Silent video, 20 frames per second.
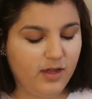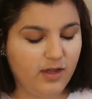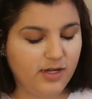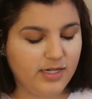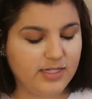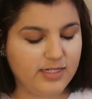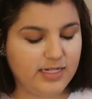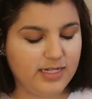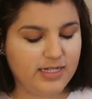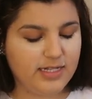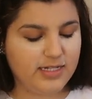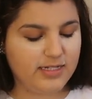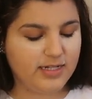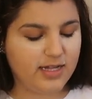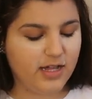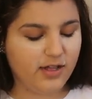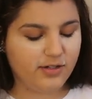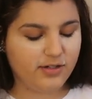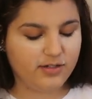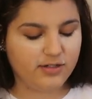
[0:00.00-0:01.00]
honestly, these
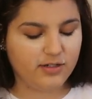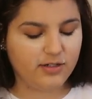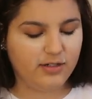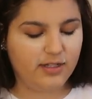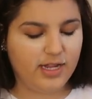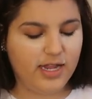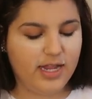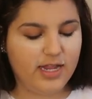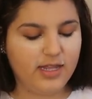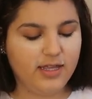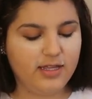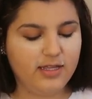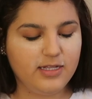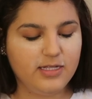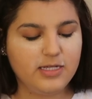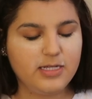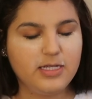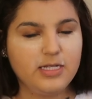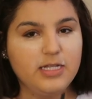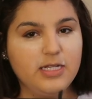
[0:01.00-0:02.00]
colors are like,
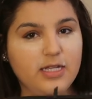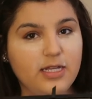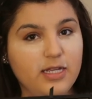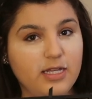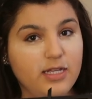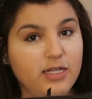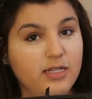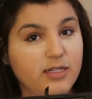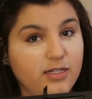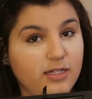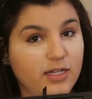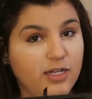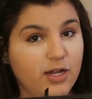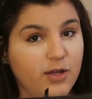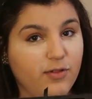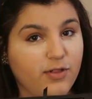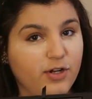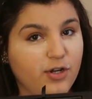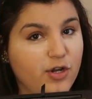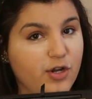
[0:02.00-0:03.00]
you
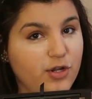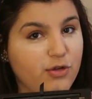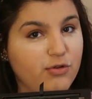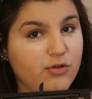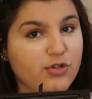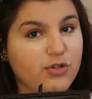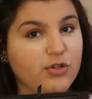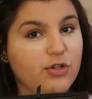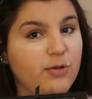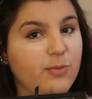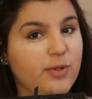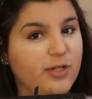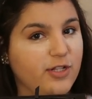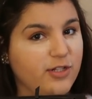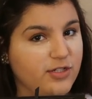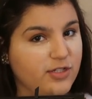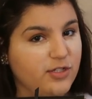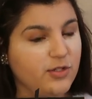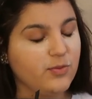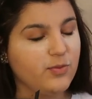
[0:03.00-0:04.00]
know, they're neutral, but
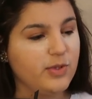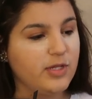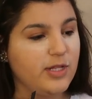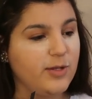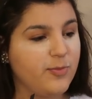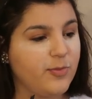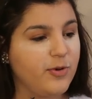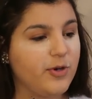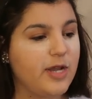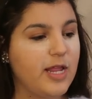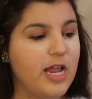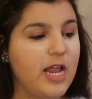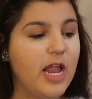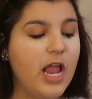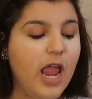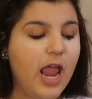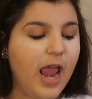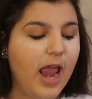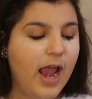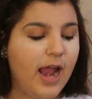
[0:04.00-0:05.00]
they're still really
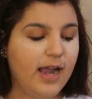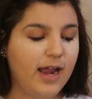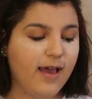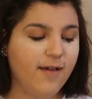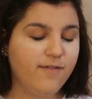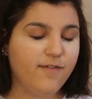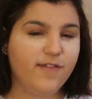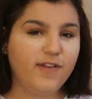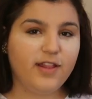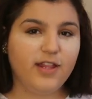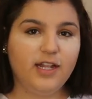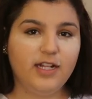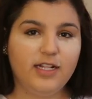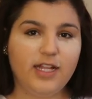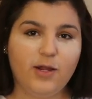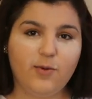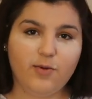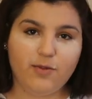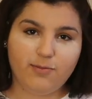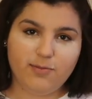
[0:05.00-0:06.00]
pretty. And I'm feeling
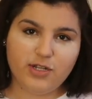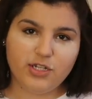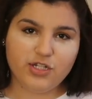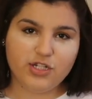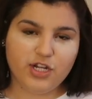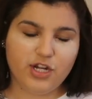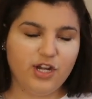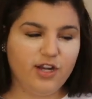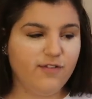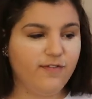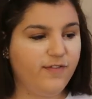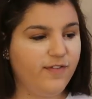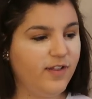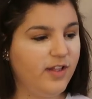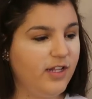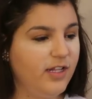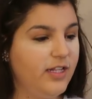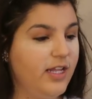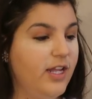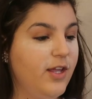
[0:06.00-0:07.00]
like with my shirt, I'm
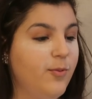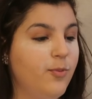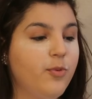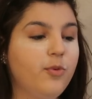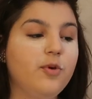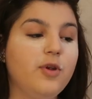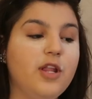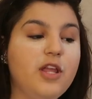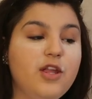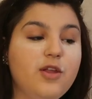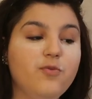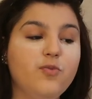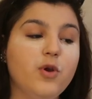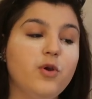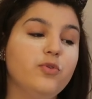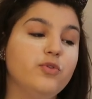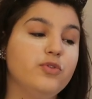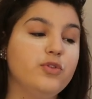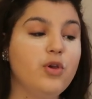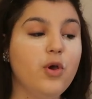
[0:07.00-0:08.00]
feeling like a pretty
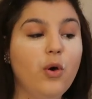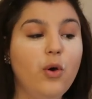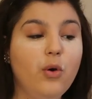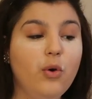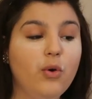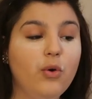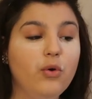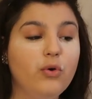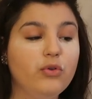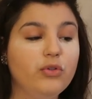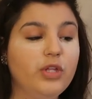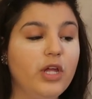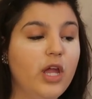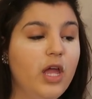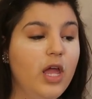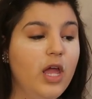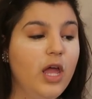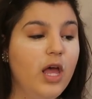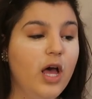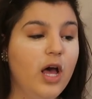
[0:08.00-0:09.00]
rose gold,
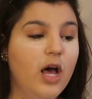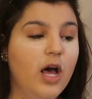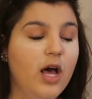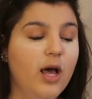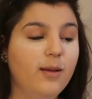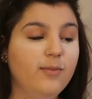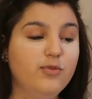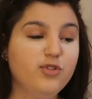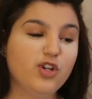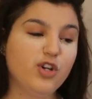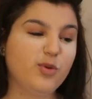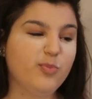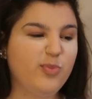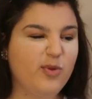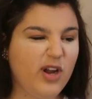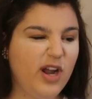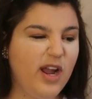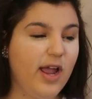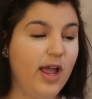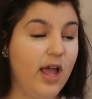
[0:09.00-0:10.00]
dark
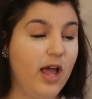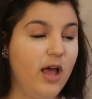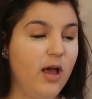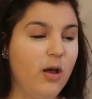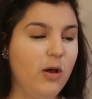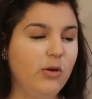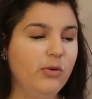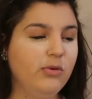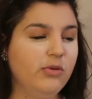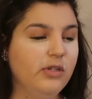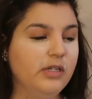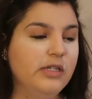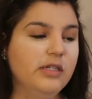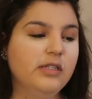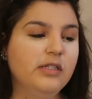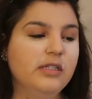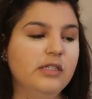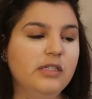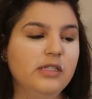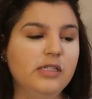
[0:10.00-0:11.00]
brown,
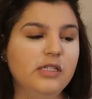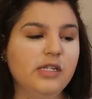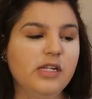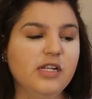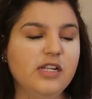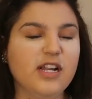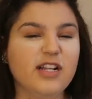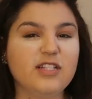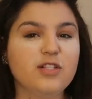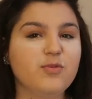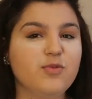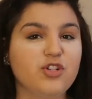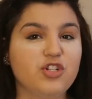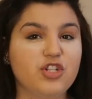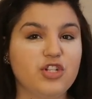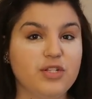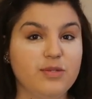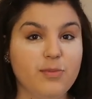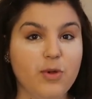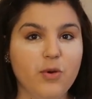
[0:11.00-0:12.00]
not so much
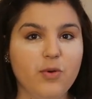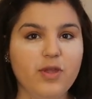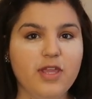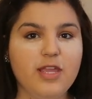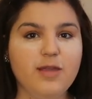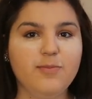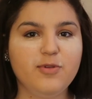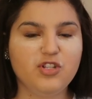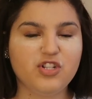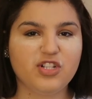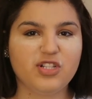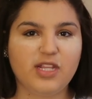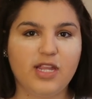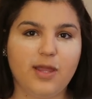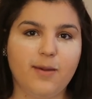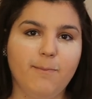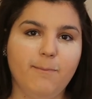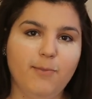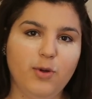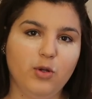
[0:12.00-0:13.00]
smoky, but just
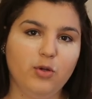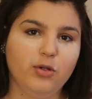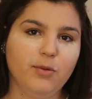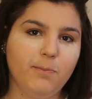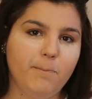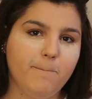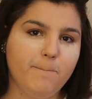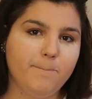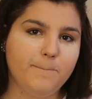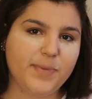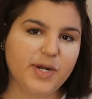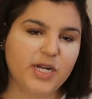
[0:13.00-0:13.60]
like a bold